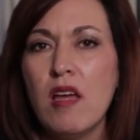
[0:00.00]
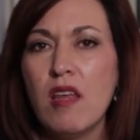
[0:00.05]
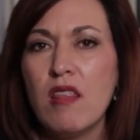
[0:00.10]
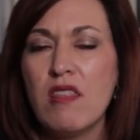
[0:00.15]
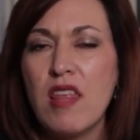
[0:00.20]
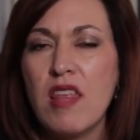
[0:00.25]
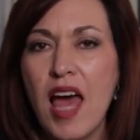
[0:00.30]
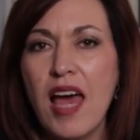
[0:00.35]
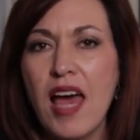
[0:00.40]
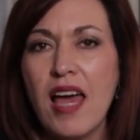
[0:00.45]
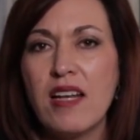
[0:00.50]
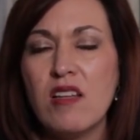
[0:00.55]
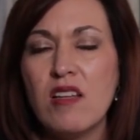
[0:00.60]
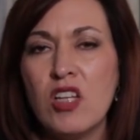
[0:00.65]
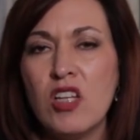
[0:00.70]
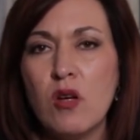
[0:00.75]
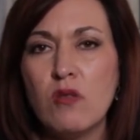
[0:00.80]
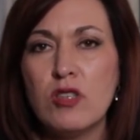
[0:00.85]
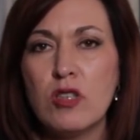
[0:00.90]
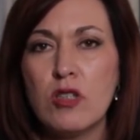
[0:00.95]
that you
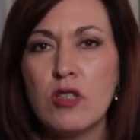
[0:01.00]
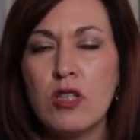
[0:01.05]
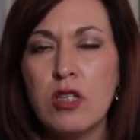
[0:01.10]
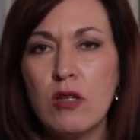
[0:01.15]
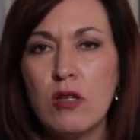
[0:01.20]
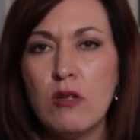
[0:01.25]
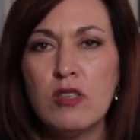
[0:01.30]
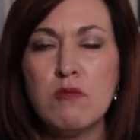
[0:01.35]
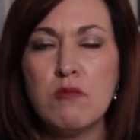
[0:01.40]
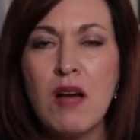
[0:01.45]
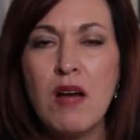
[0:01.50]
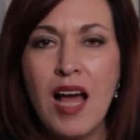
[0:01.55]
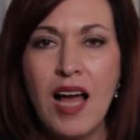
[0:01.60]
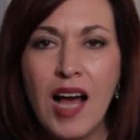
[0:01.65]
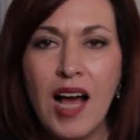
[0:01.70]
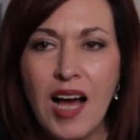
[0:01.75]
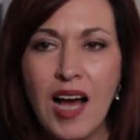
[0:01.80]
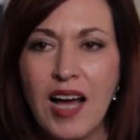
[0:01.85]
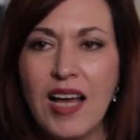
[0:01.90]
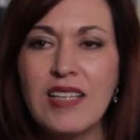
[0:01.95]
know to close my
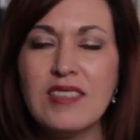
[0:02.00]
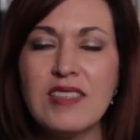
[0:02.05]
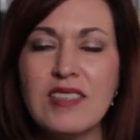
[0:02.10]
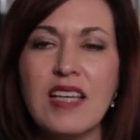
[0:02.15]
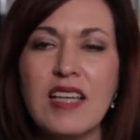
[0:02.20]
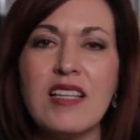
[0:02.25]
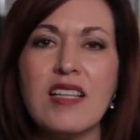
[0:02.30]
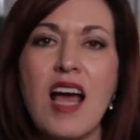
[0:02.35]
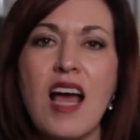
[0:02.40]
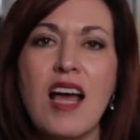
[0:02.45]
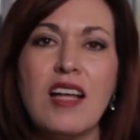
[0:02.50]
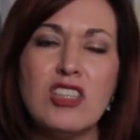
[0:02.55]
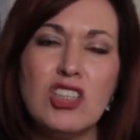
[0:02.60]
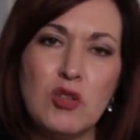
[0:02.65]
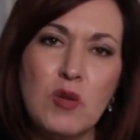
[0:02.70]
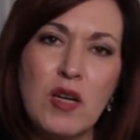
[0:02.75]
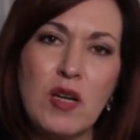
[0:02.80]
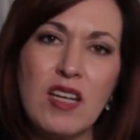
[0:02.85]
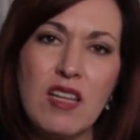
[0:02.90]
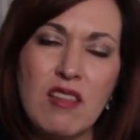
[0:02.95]
eyes and not do
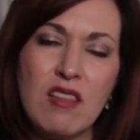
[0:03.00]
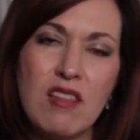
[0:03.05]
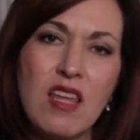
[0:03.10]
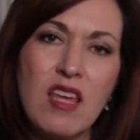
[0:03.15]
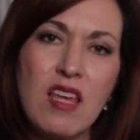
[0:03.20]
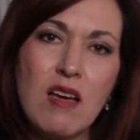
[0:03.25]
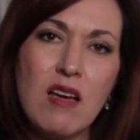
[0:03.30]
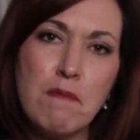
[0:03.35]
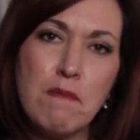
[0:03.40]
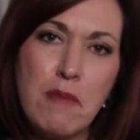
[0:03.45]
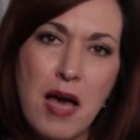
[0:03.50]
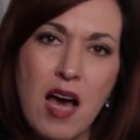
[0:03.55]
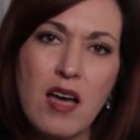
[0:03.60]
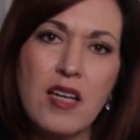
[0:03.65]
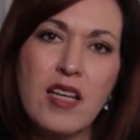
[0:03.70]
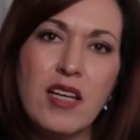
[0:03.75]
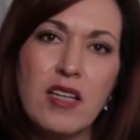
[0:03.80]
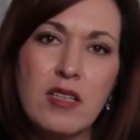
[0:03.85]
anything about it